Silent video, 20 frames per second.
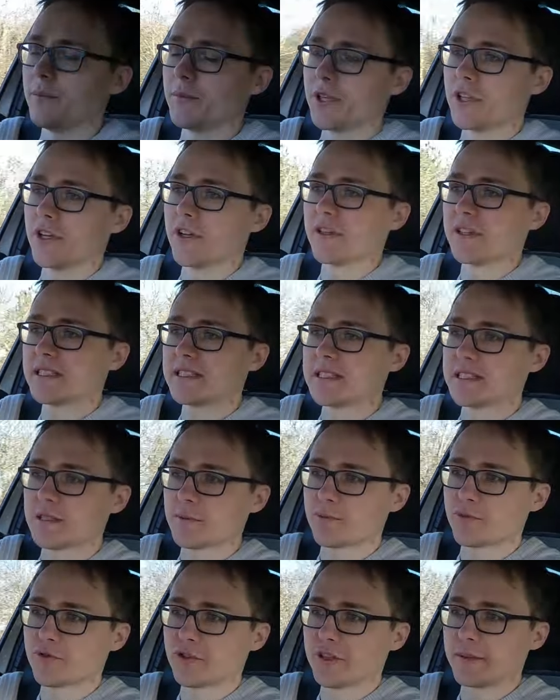You know, this is
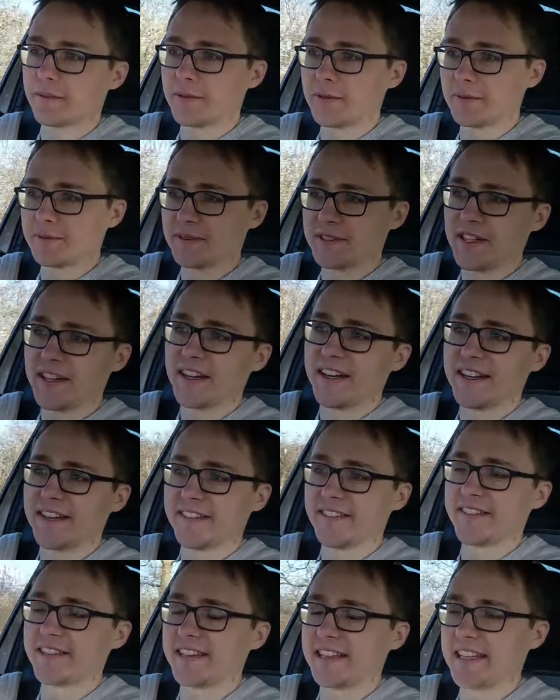a premium
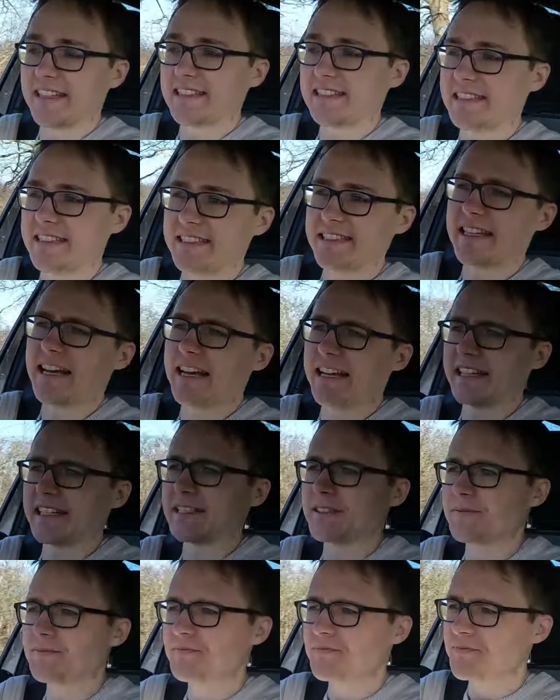tyre at the end of the
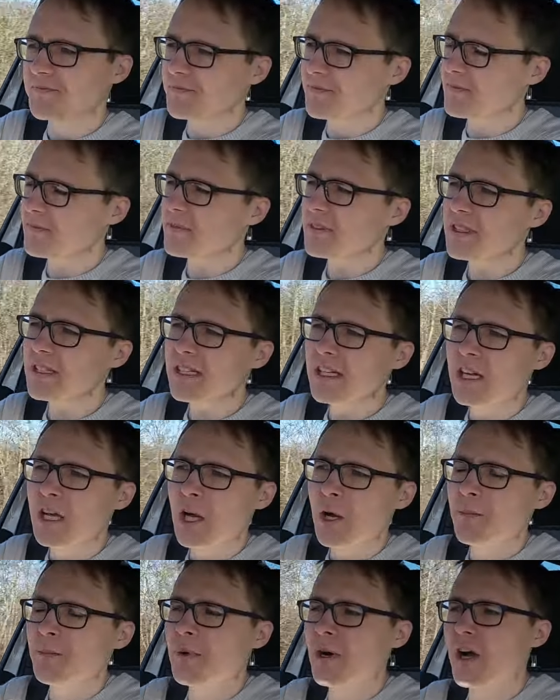day.
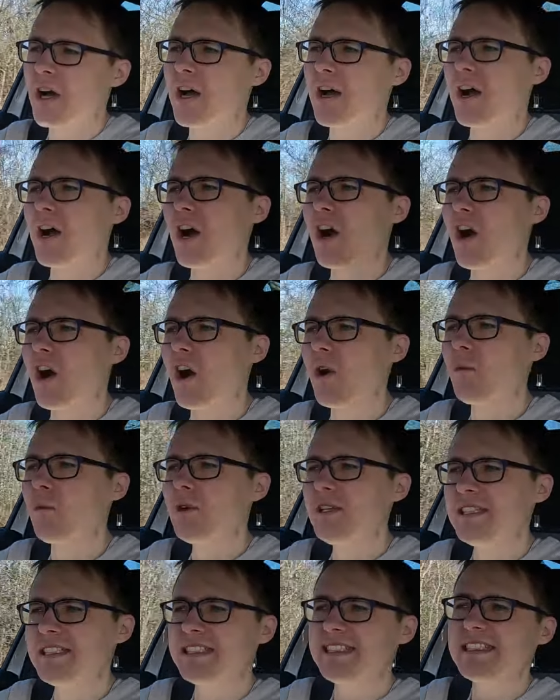But I
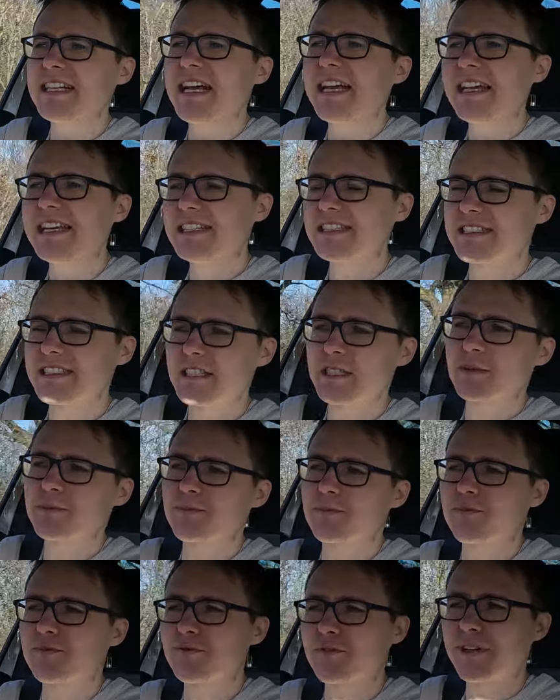wouldn't say it's as
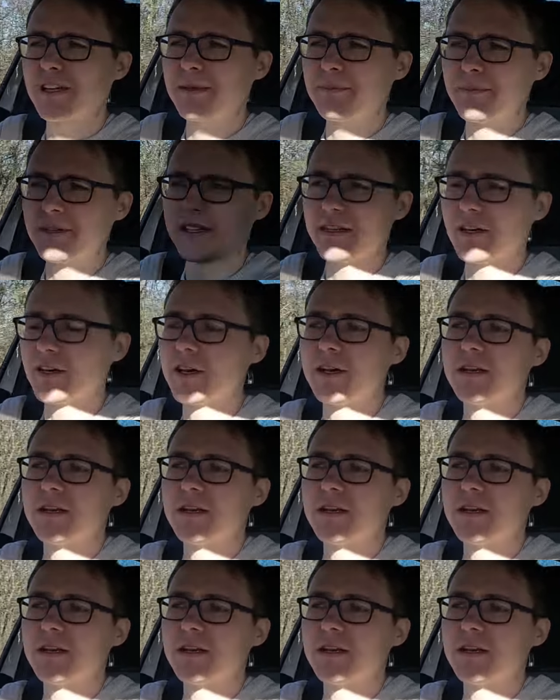premium,